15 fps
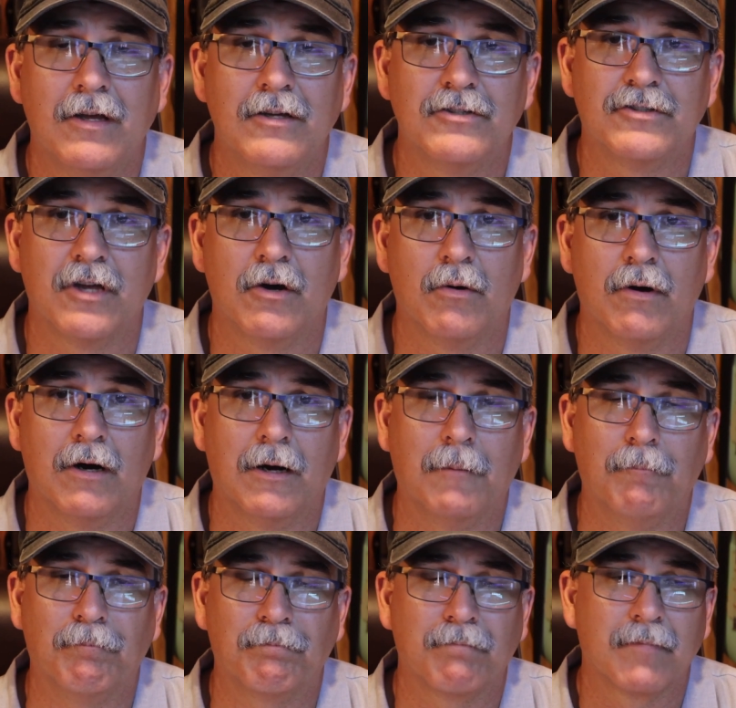
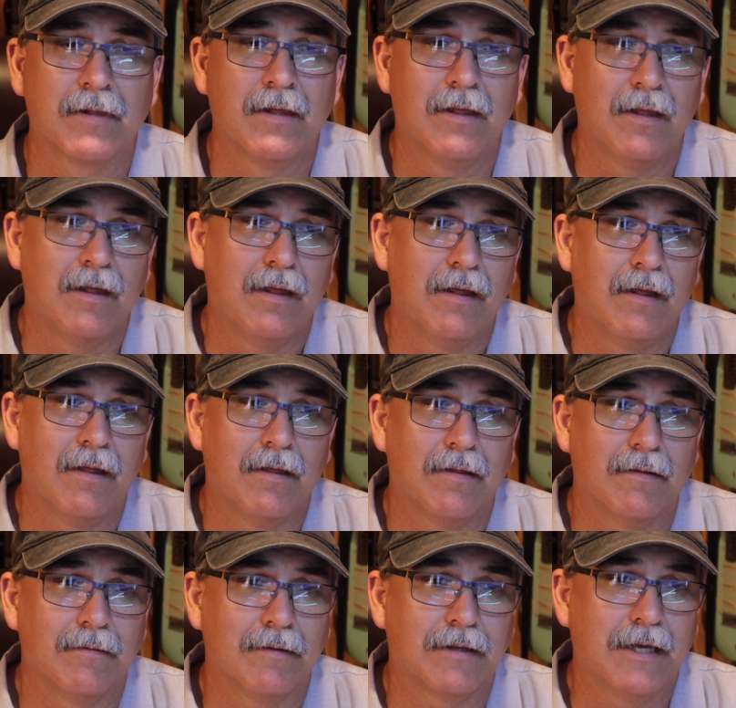So
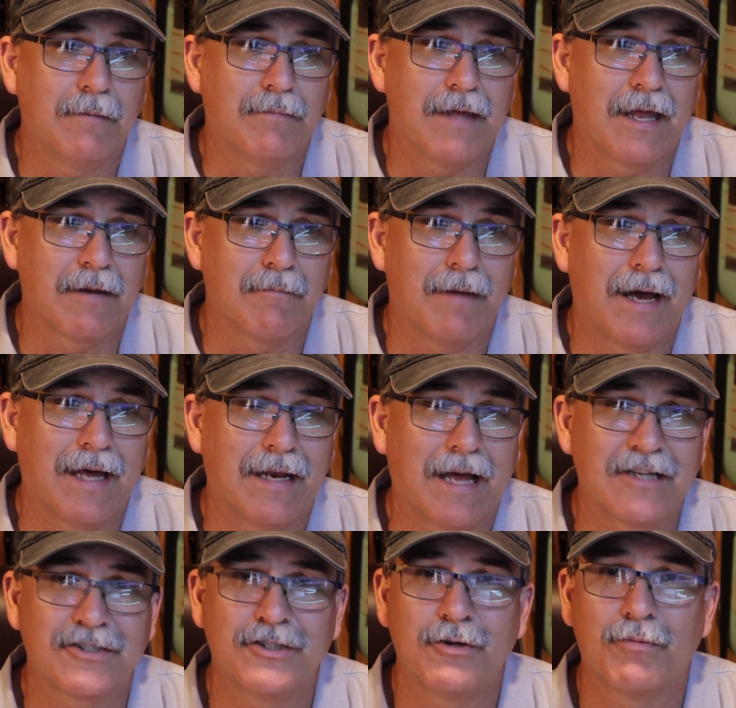keep that in mind.
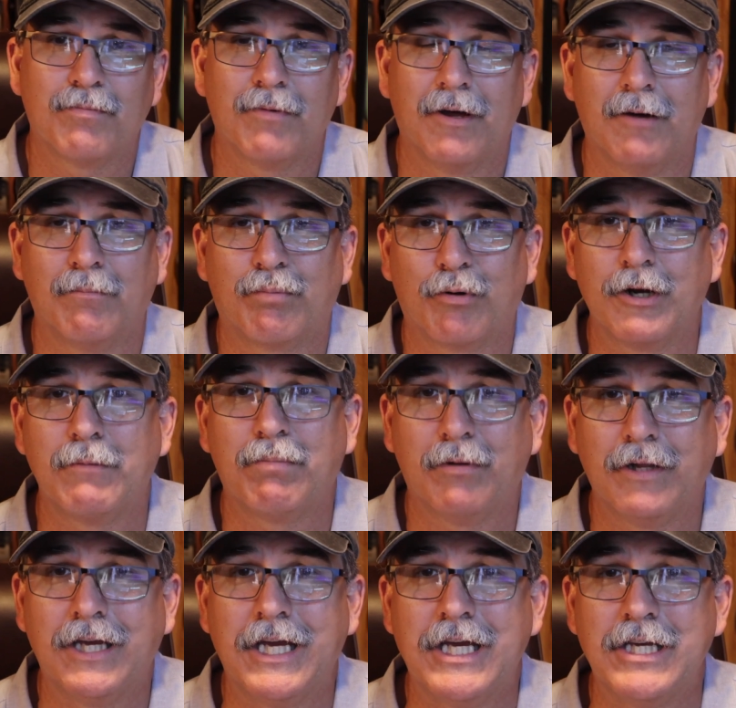I'm still pretty
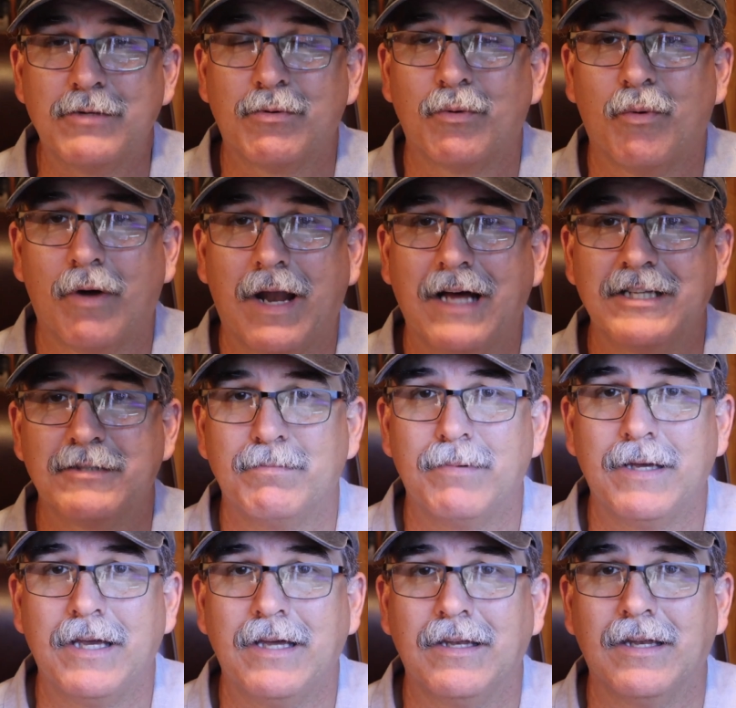pleased with what I
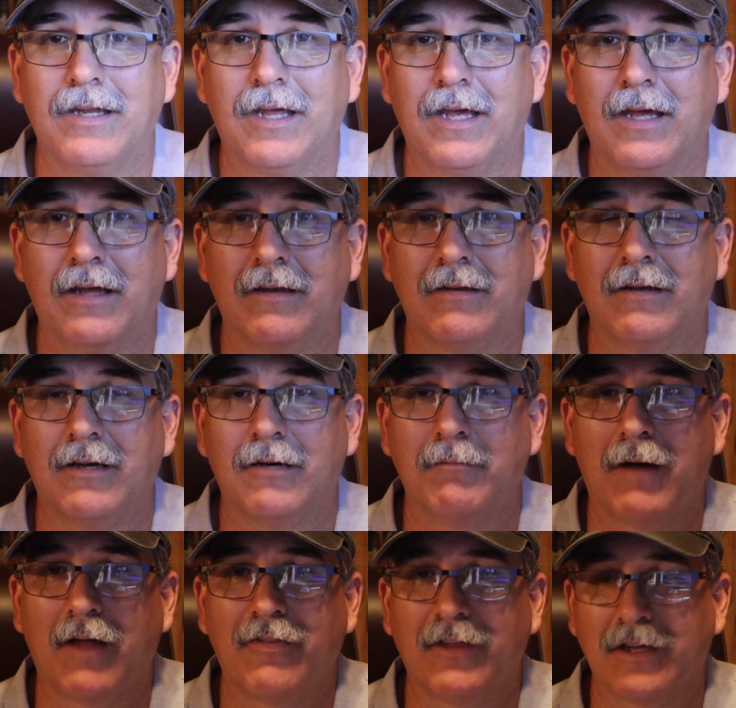spent, and
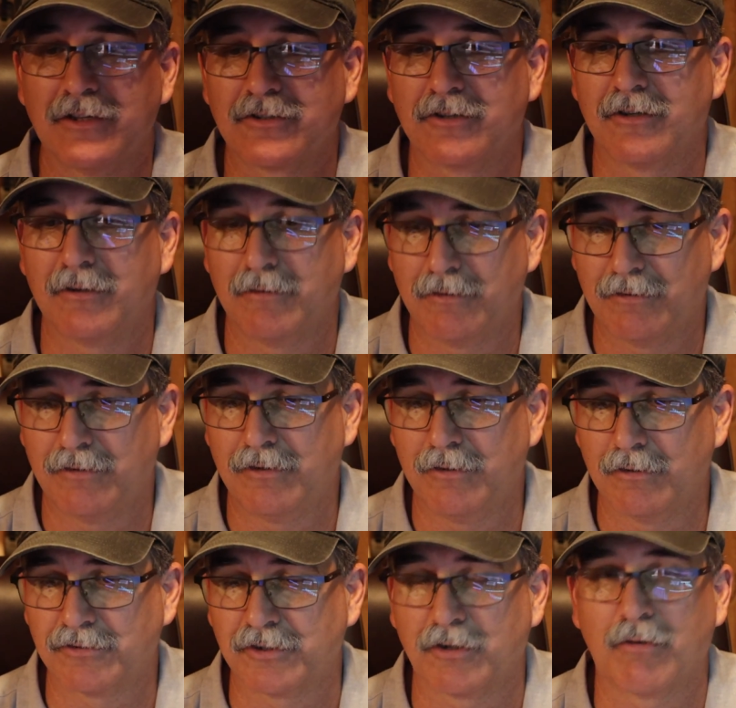I think it's going to
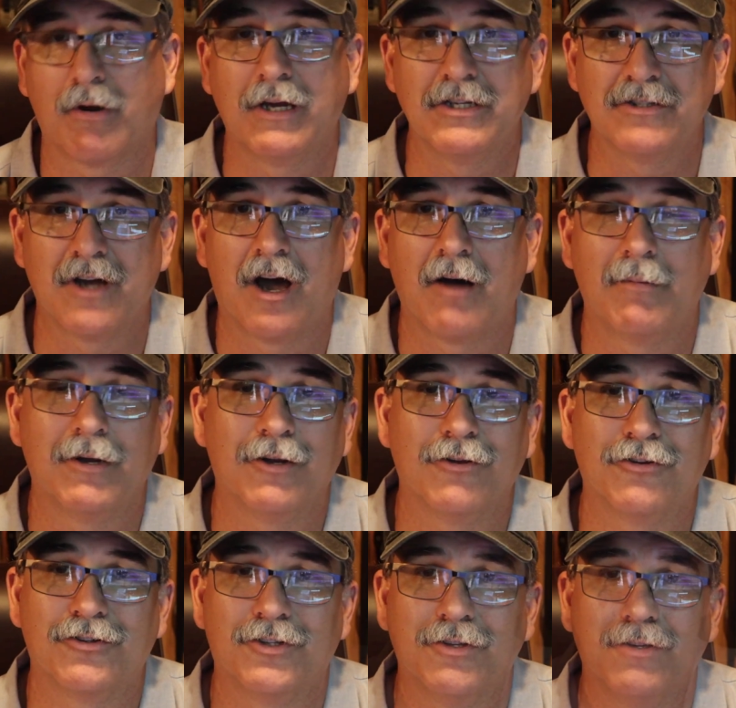do us a great job here in
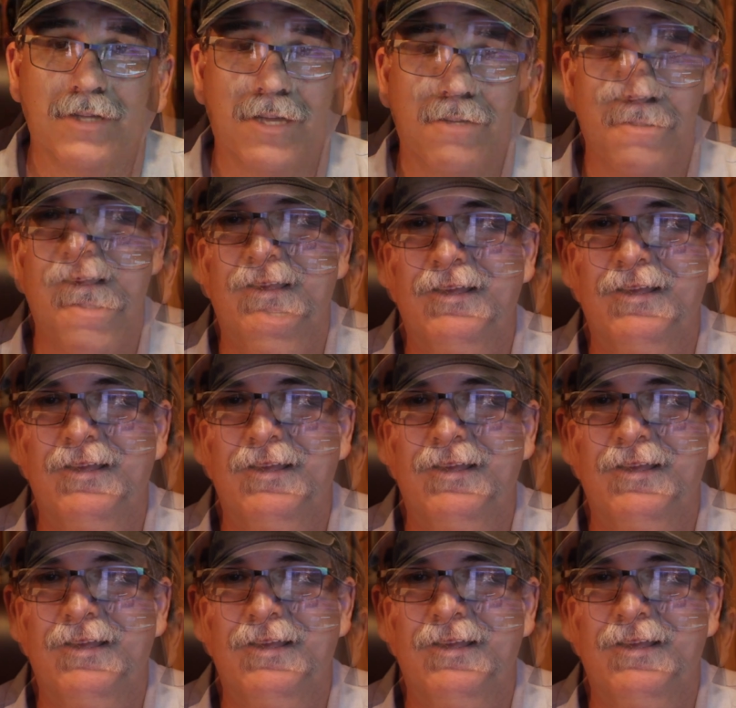the studio.